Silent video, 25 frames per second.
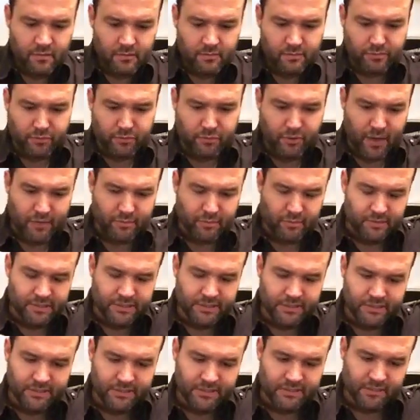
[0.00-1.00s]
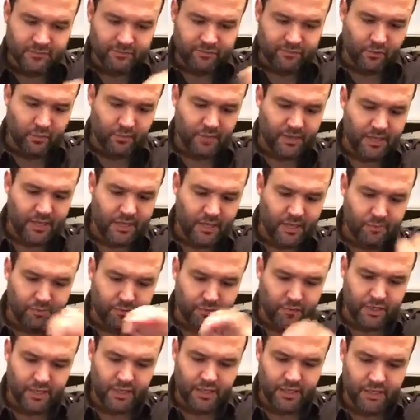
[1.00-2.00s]
probably some form of
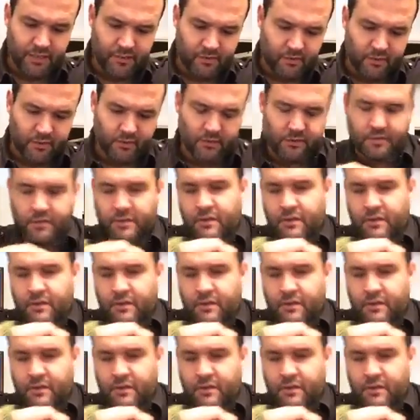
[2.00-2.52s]
neoprene or